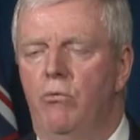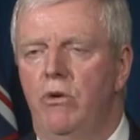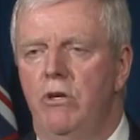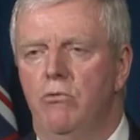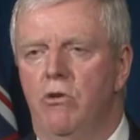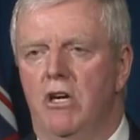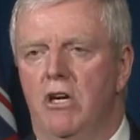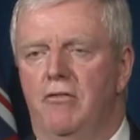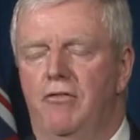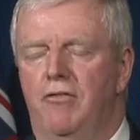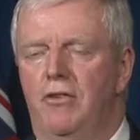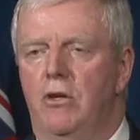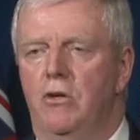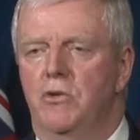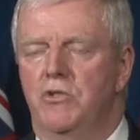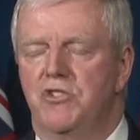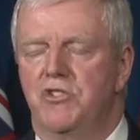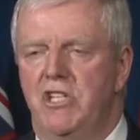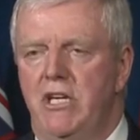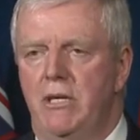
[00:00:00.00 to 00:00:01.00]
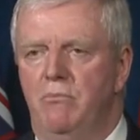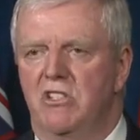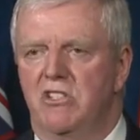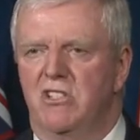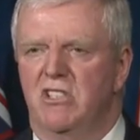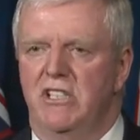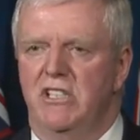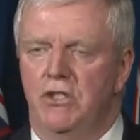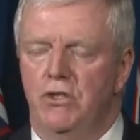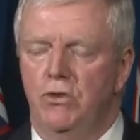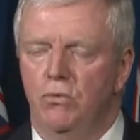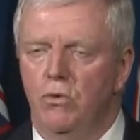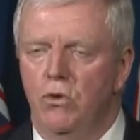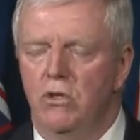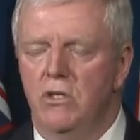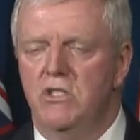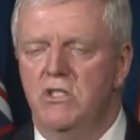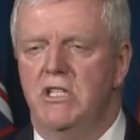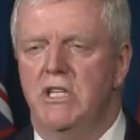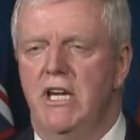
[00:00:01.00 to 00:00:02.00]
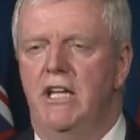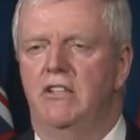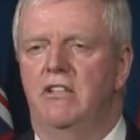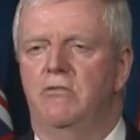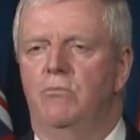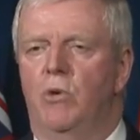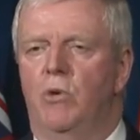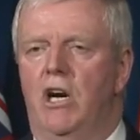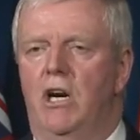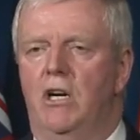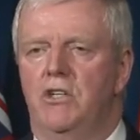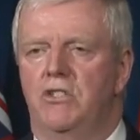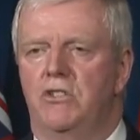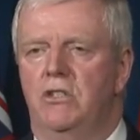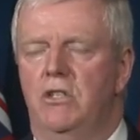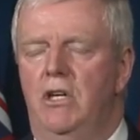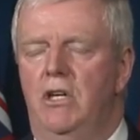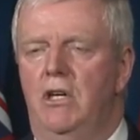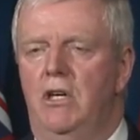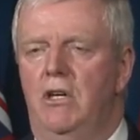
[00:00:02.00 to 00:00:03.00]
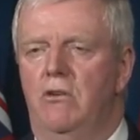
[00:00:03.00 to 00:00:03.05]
We want to flow seamlessly towards the end of March,